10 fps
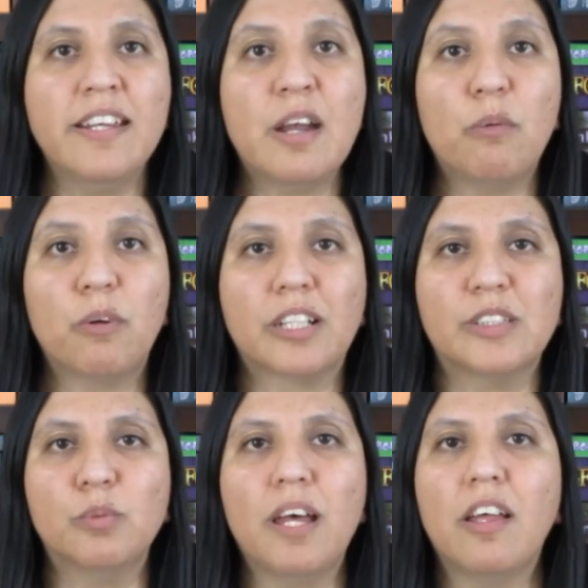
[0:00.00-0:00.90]
Network
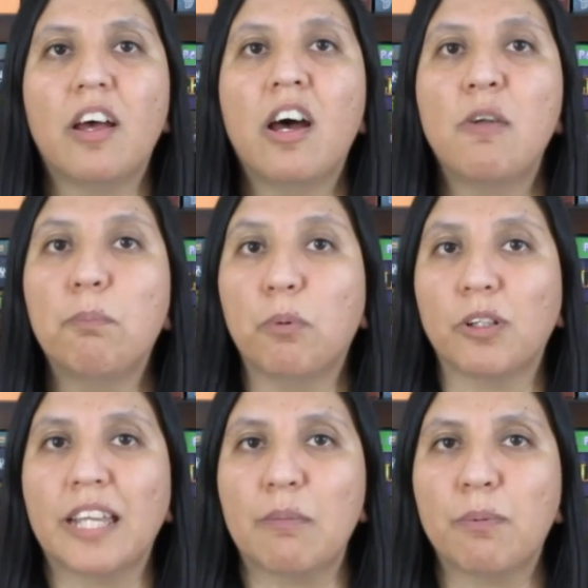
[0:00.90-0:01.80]
as well on
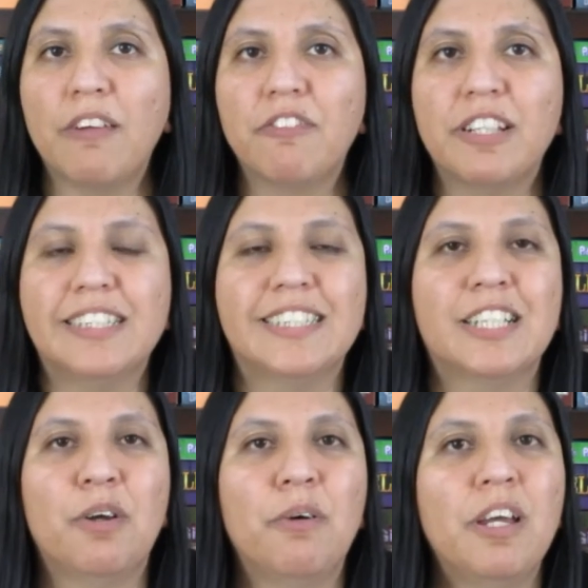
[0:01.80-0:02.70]
Board Game Breakfast.
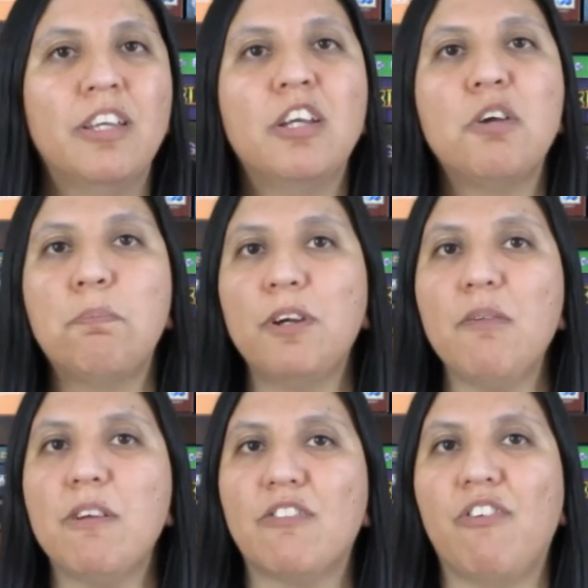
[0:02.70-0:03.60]
So you could pretty
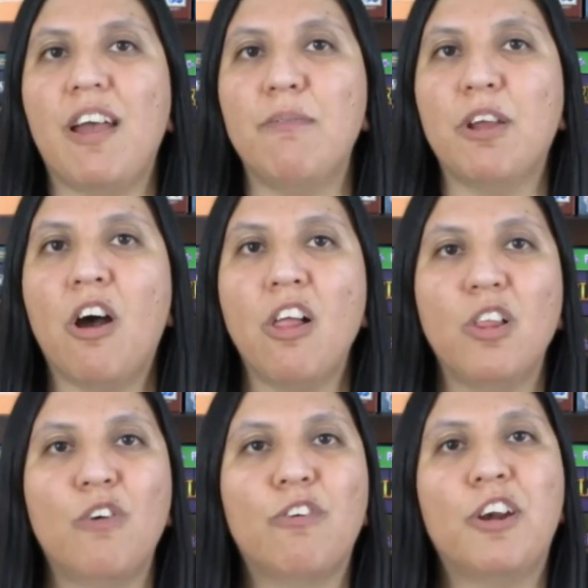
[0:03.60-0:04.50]
much find me all
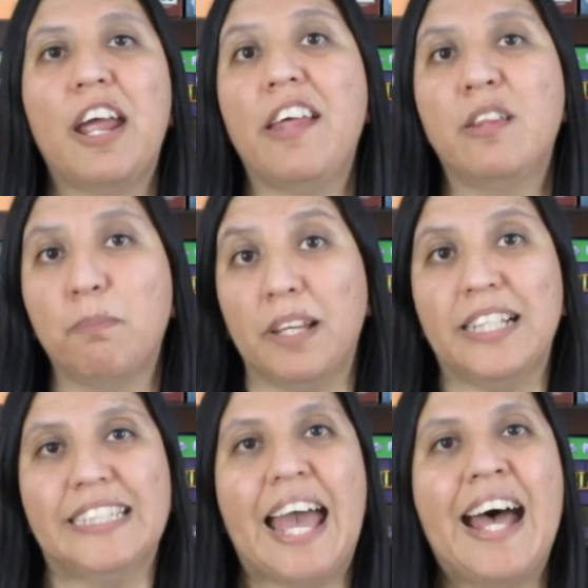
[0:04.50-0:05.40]
over the
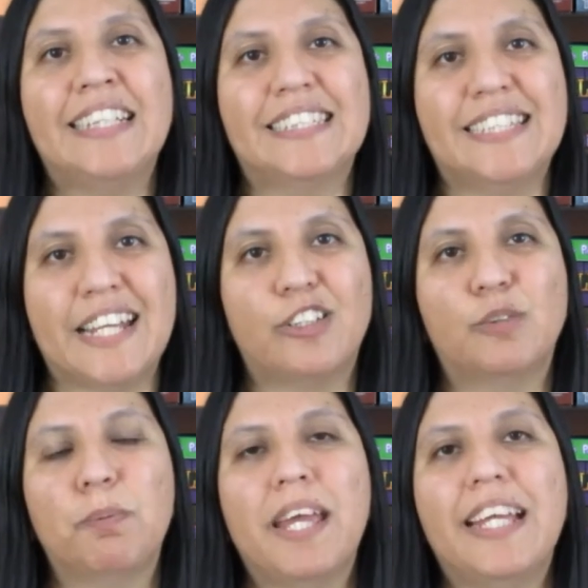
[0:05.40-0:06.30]
place as
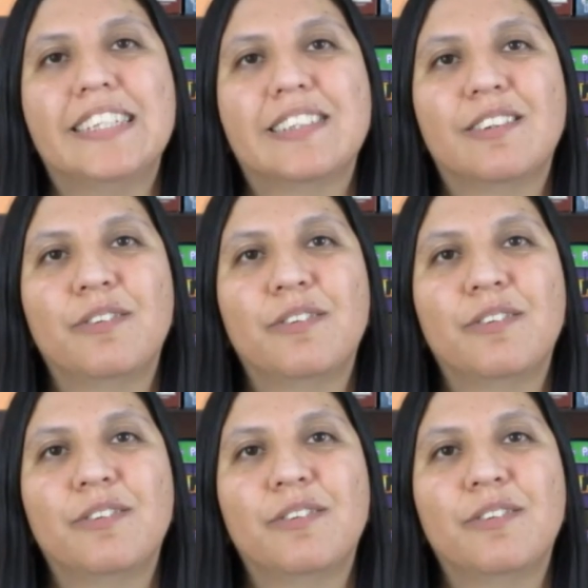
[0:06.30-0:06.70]
Nettersplays.